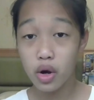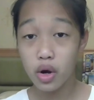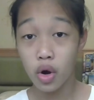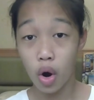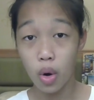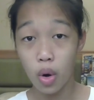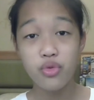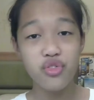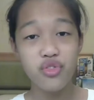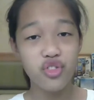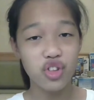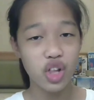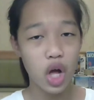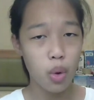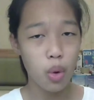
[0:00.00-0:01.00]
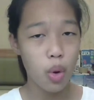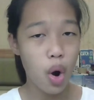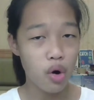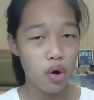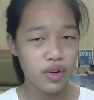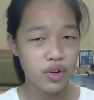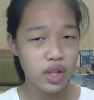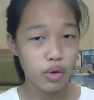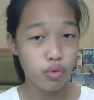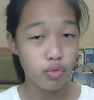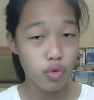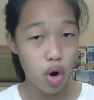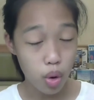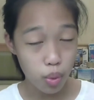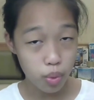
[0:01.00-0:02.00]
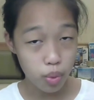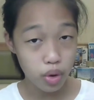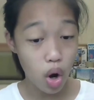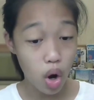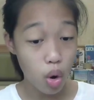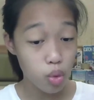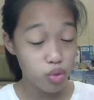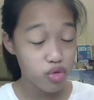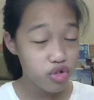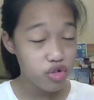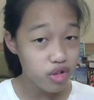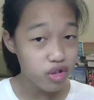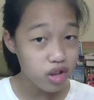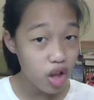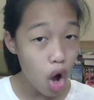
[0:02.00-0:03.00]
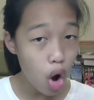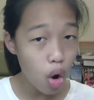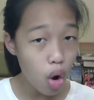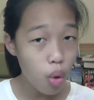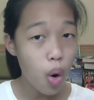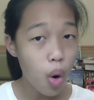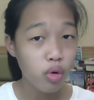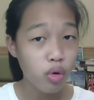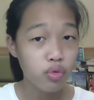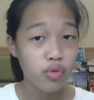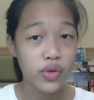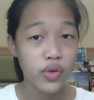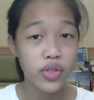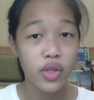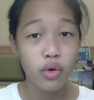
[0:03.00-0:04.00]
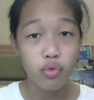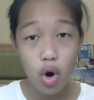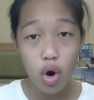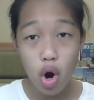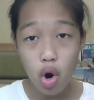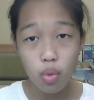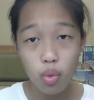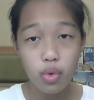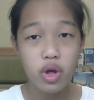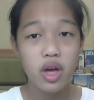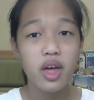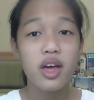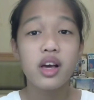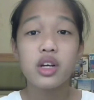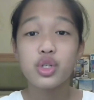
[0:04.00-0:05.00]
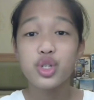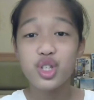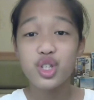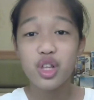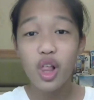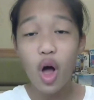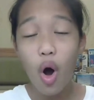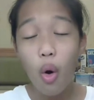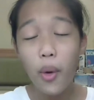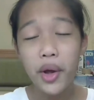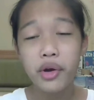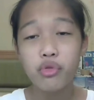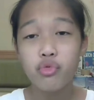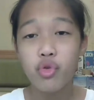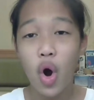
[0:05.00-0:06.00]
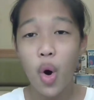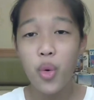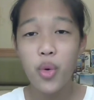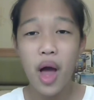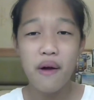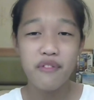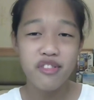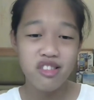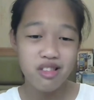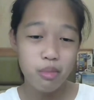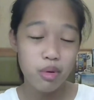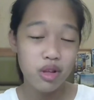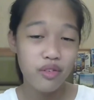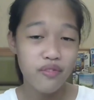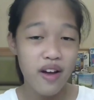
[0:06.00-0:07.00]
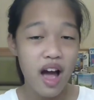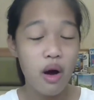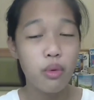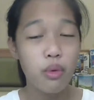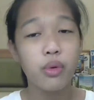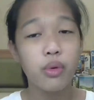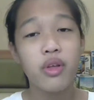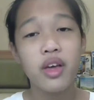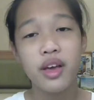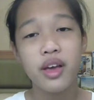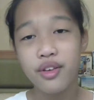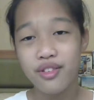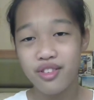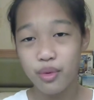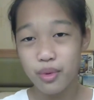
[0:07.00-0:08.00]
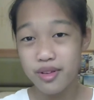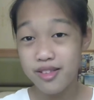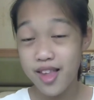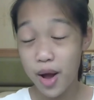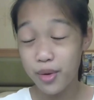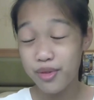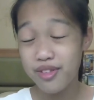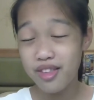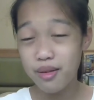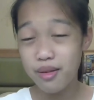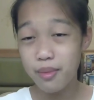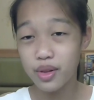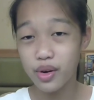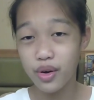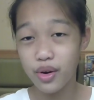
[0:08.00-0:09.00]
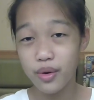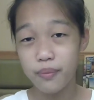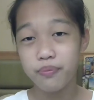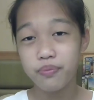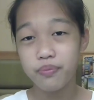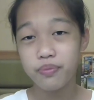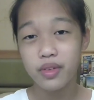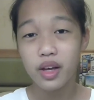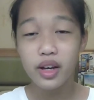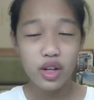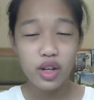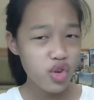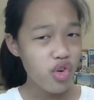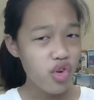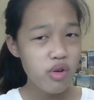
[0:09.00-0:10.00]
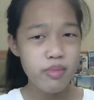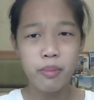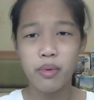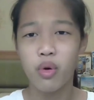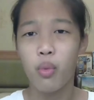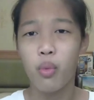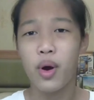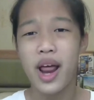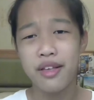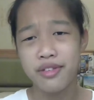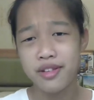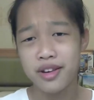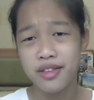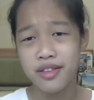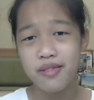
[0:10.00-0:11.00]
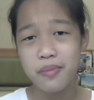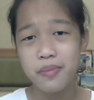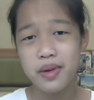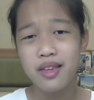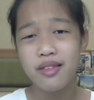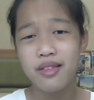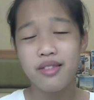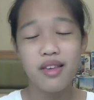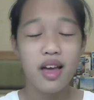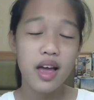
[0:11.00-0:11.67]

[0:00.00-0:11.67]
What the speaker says: Go slow over the road. Go slow over the road. Slow and road have a similar vowel, so it sounds similar. You remember what assonance means?